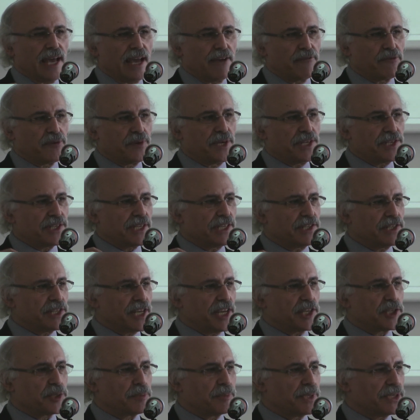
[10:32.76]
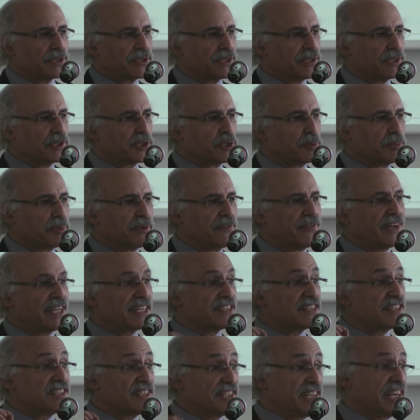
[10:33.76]
have risk assessment to
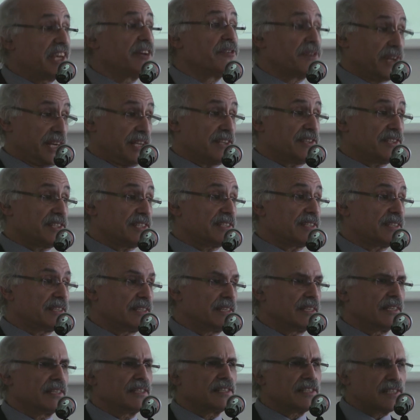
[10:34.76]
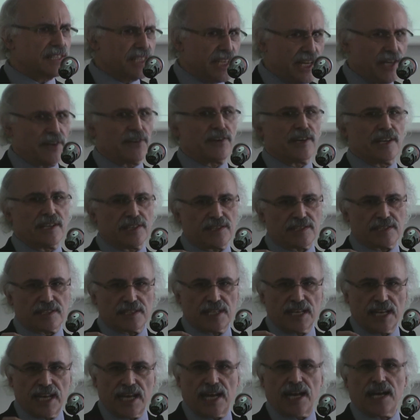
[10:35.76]
prevent serious
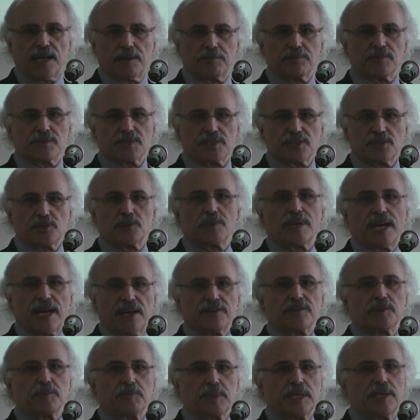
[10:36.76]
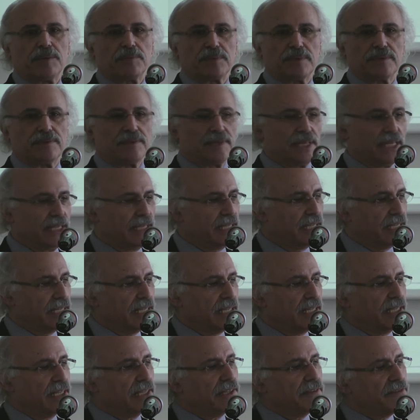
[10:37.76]
harms to other people,
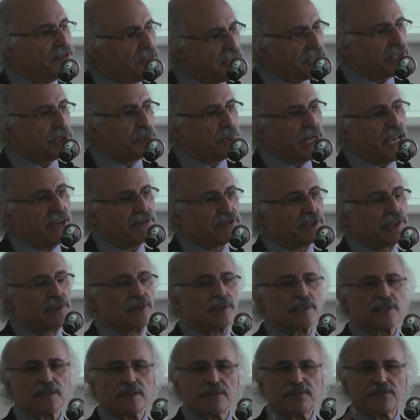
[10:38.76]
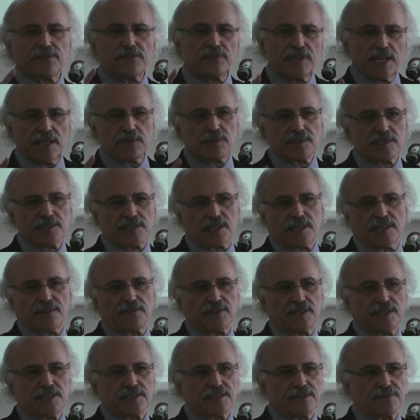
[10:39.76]
firstly we have to look at the frequency
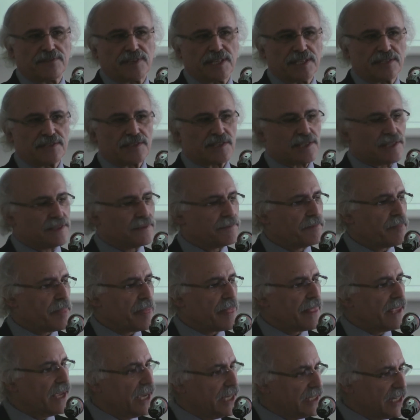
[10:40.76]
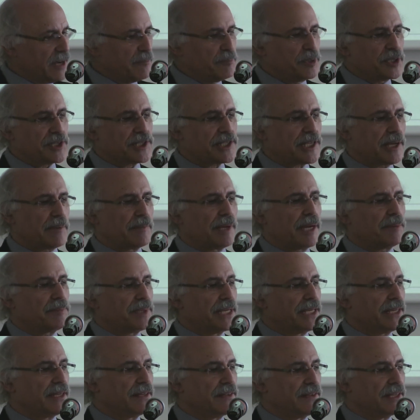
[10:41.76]
of these events. And I put some
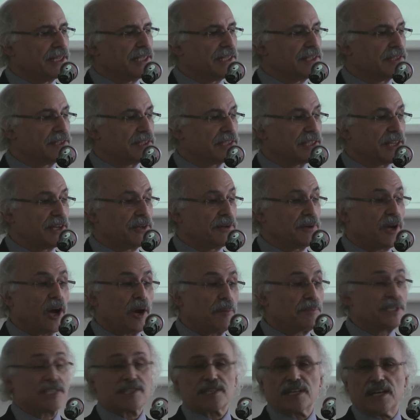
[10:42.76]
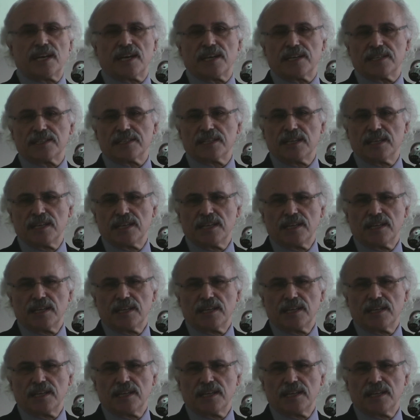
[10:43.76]
up here. There's homicide.